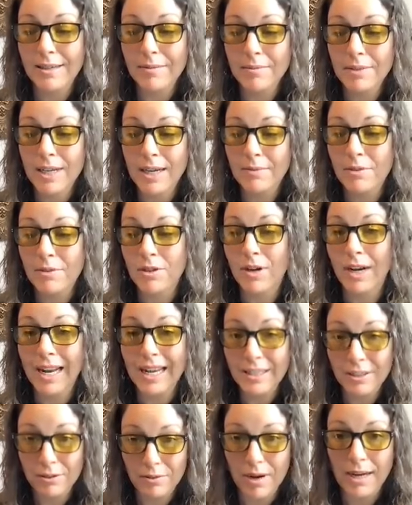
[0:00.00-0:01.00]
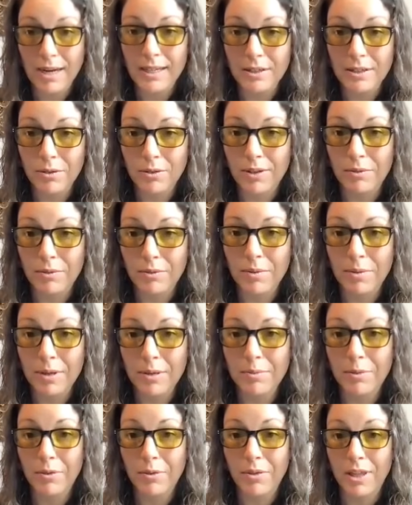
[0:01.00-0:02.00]
sometimes are less radical than what
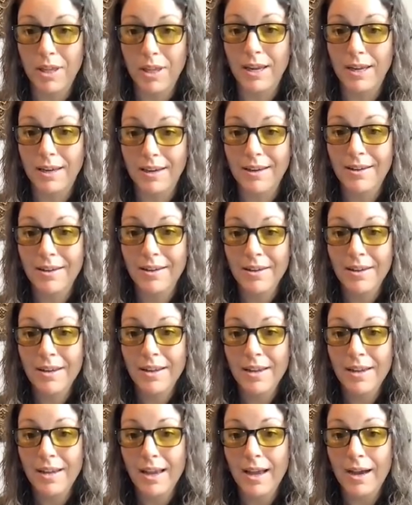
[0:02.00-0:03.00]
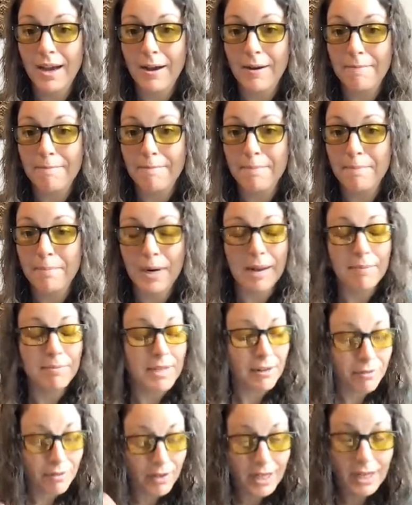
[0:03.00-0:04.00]
people think. Um, but I'm
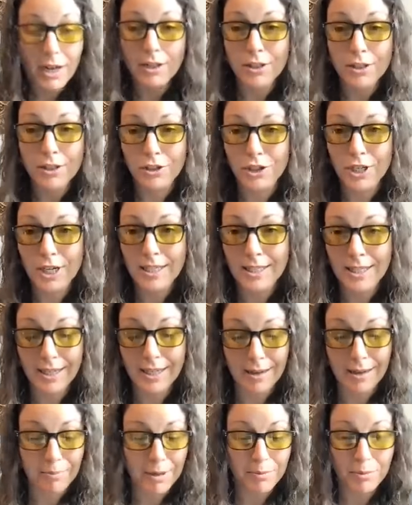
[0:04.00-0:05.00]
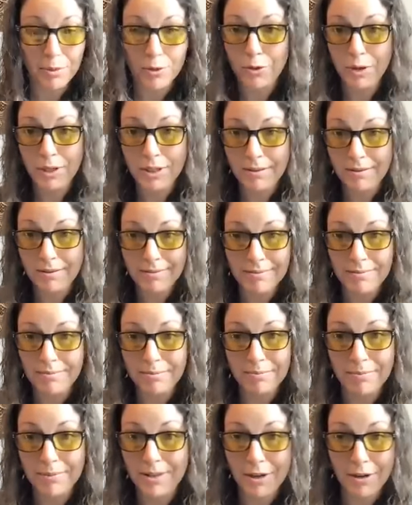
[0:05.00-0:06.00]
definitely not suggesting that people quit
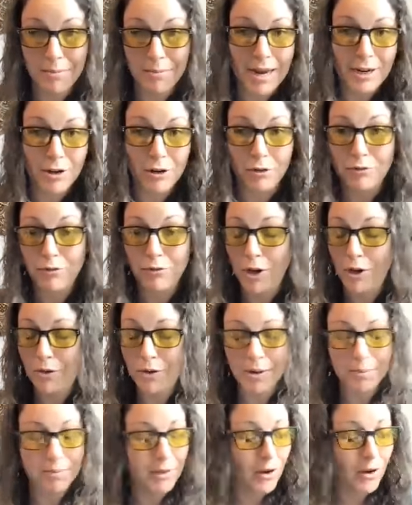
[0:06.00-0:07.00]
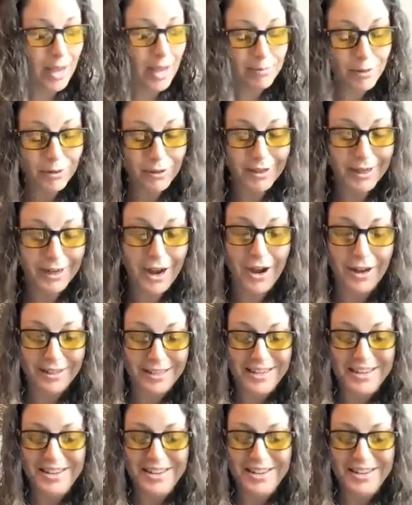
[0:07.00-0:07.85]
their medical follow up. No, absolutely not.